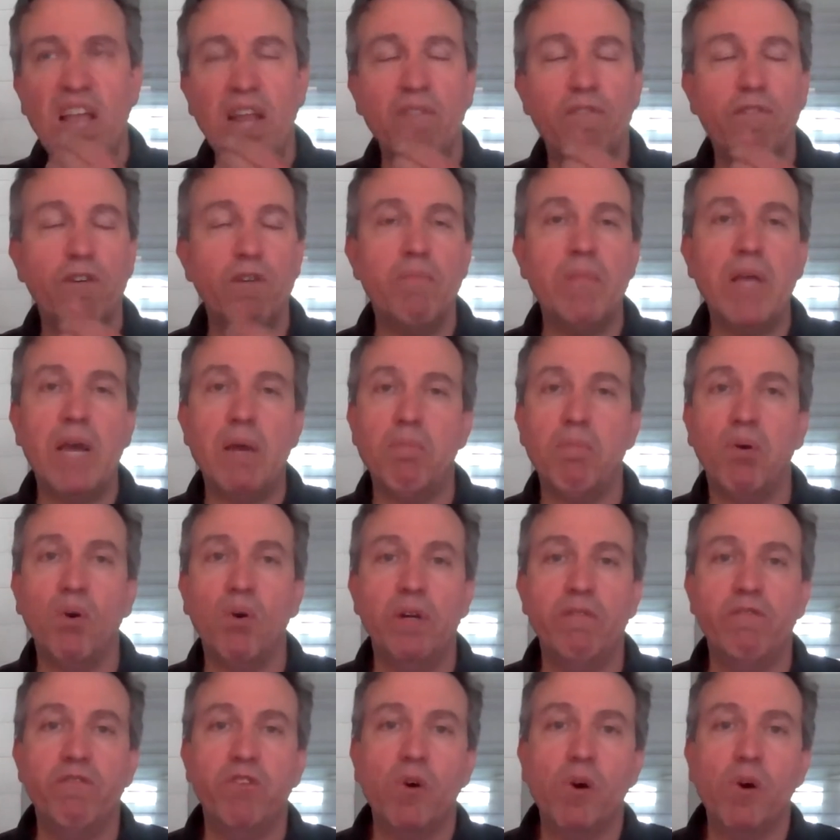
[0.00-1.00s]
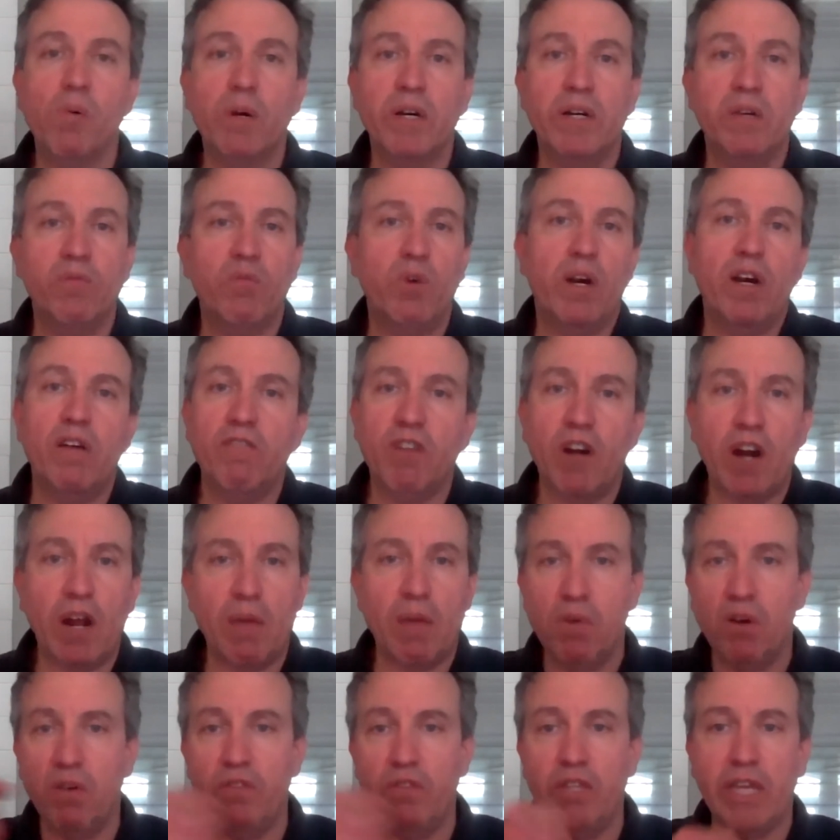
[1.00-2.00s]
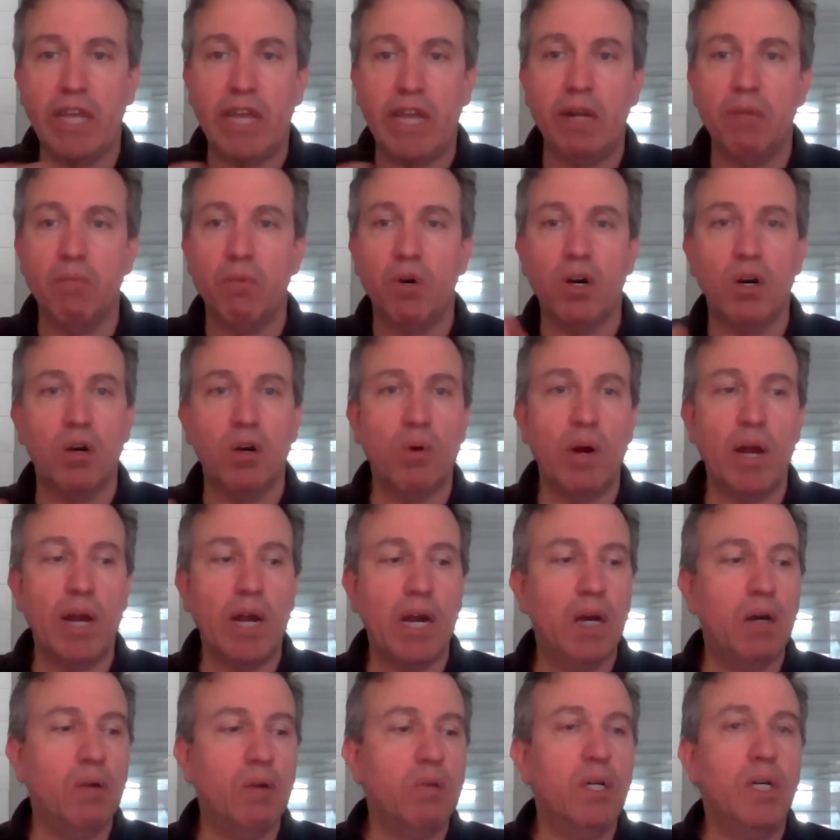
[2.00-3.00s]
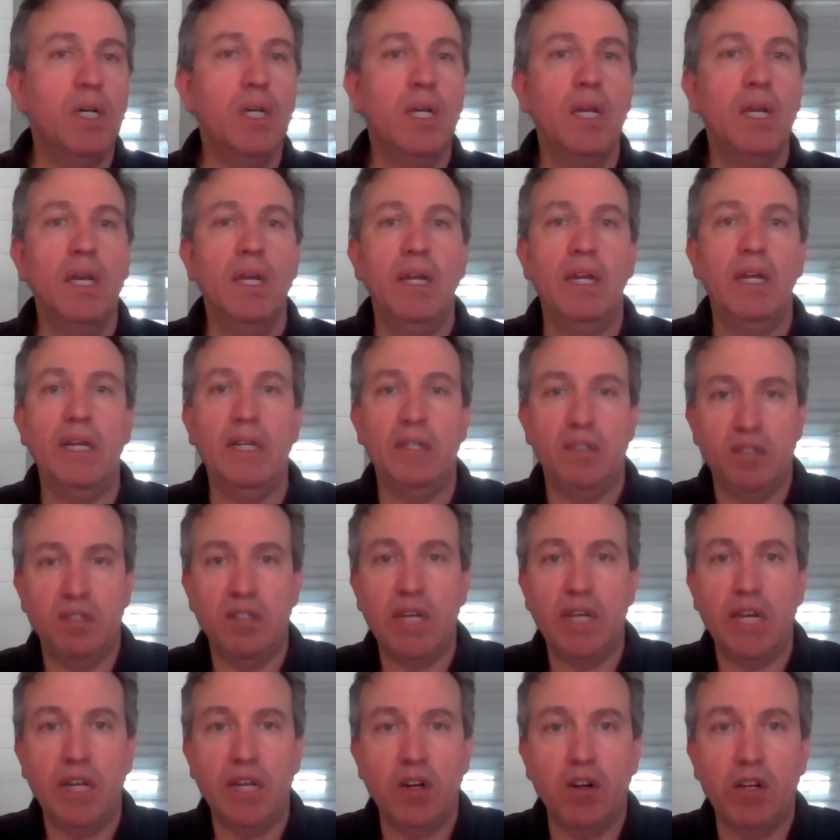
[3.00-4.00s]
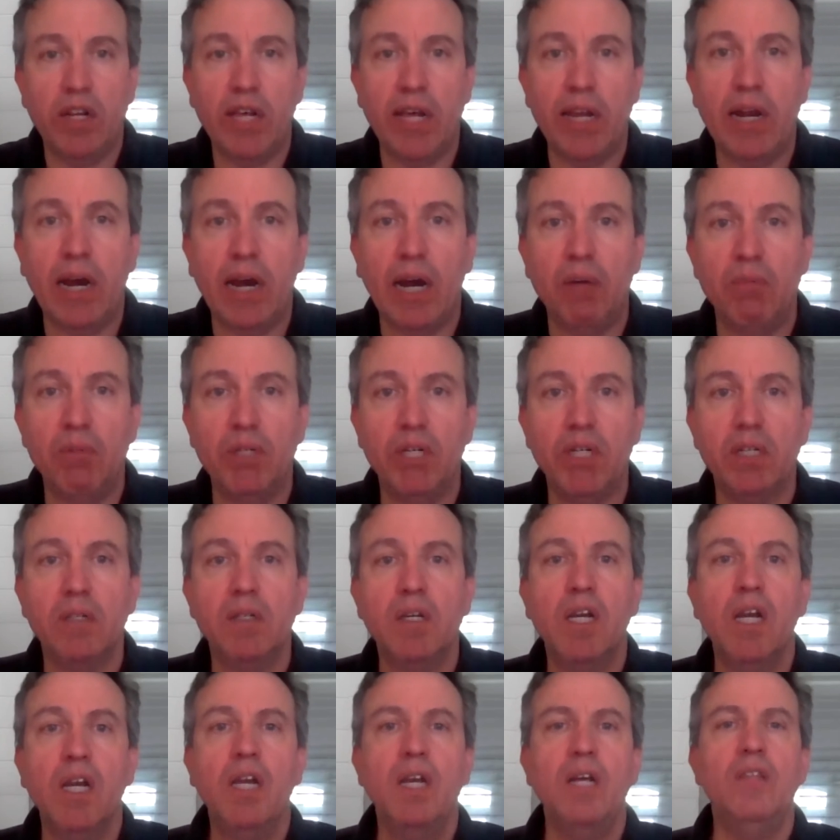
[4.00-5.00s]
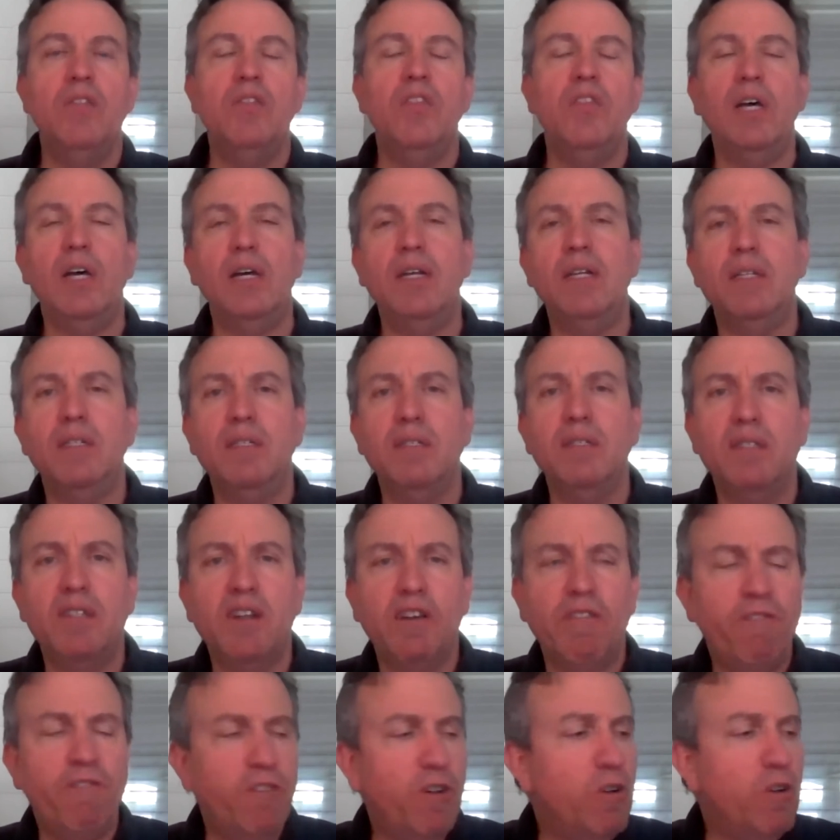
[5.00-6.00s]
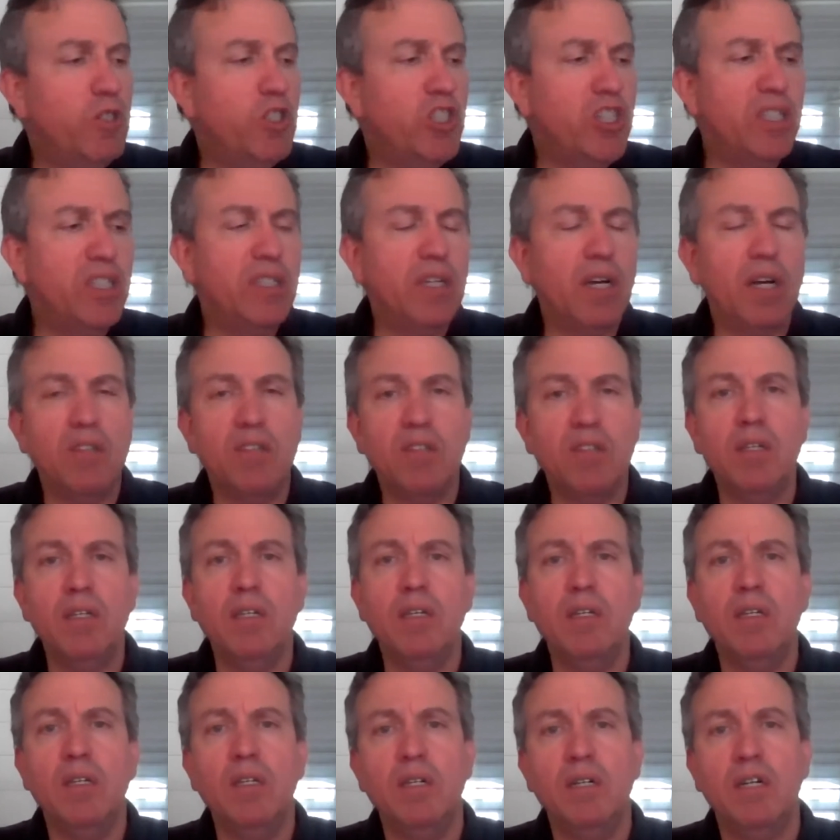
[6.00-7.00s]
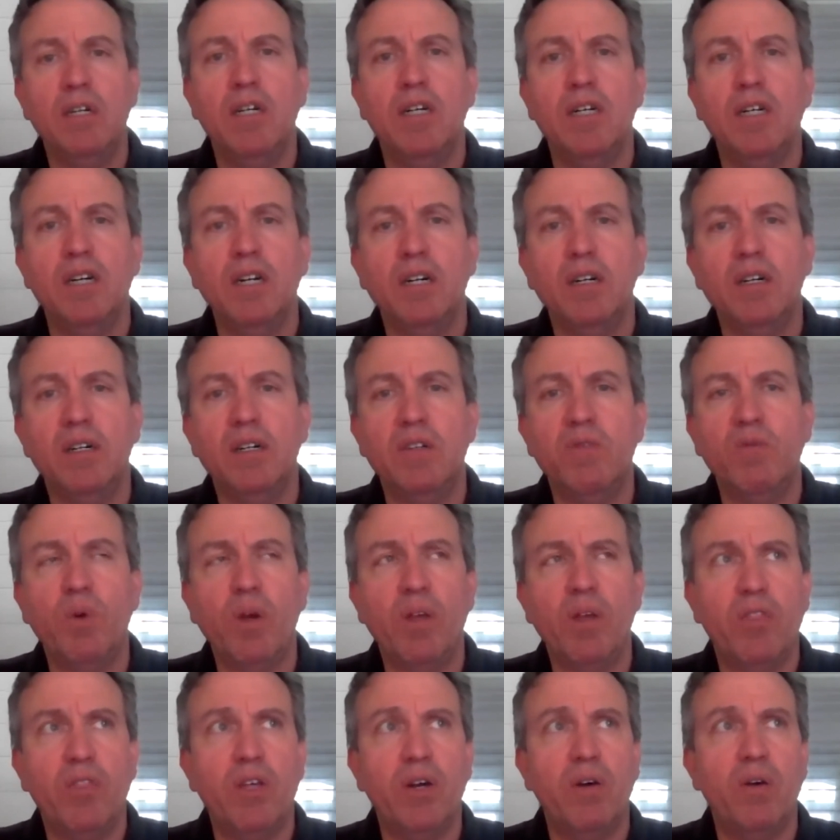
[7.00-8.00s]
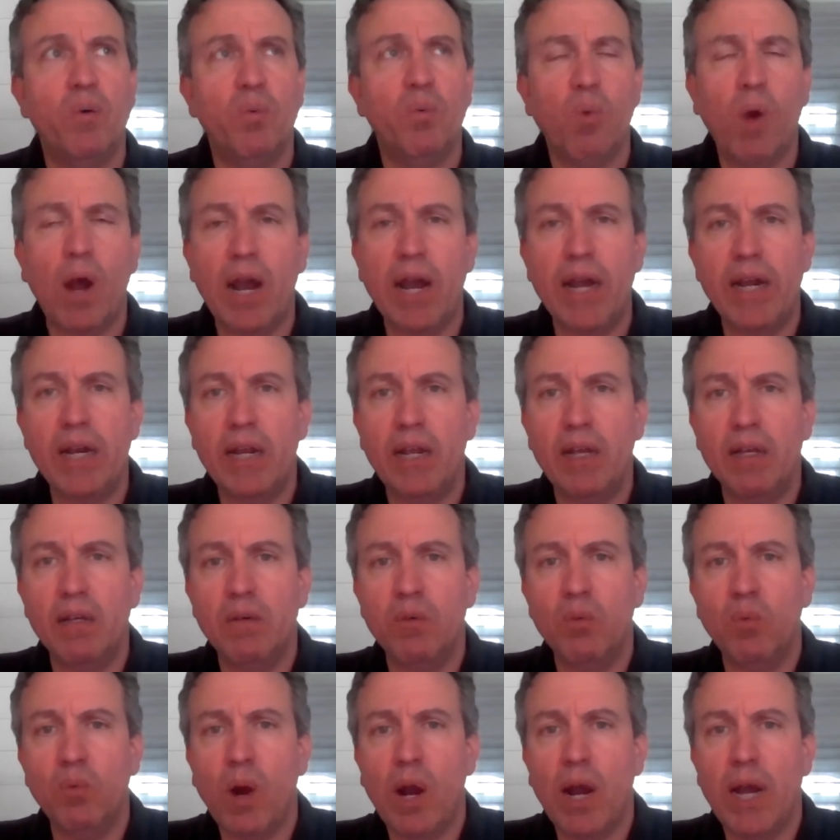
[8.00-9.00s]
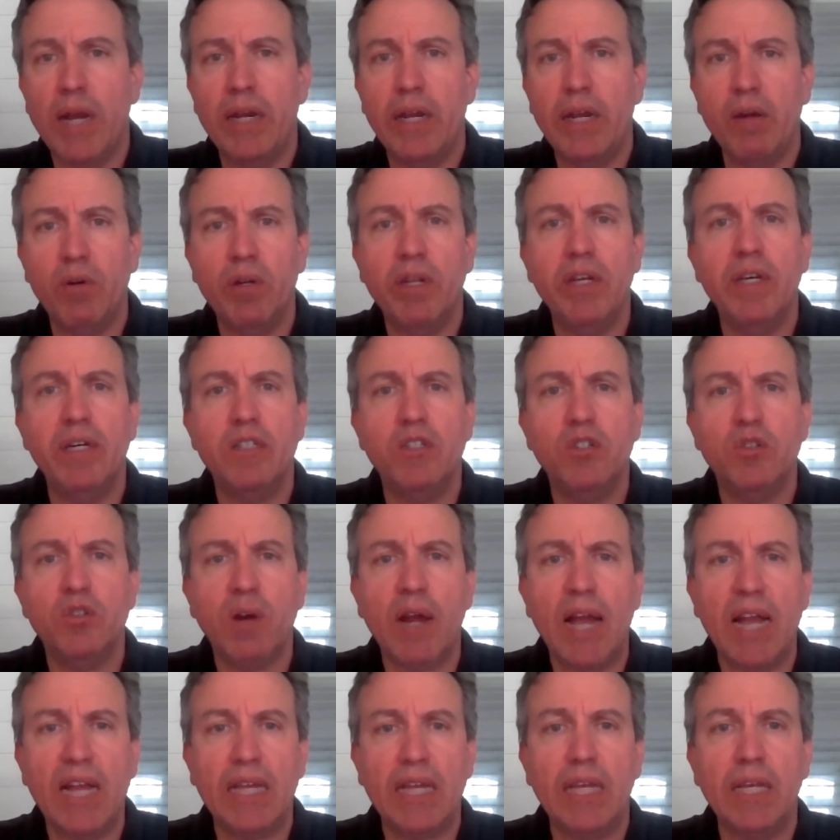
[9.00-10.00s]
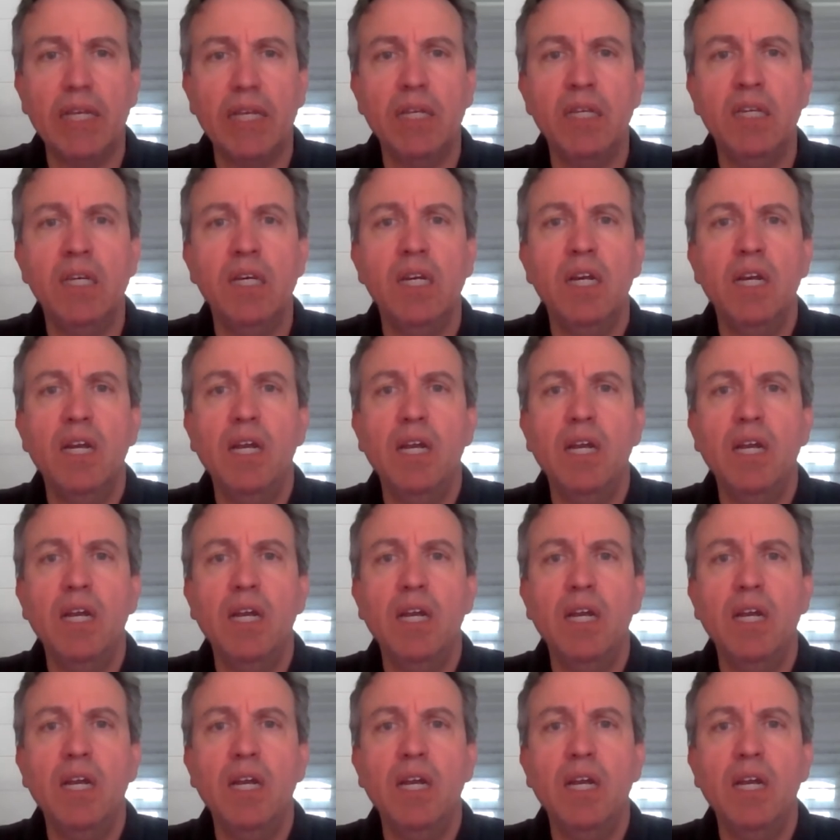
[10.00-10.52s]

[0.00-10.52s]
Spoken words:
And from that point forward, wherever I moved the camera around, it stayed on that object. The Fuji does it with the wide area tracking,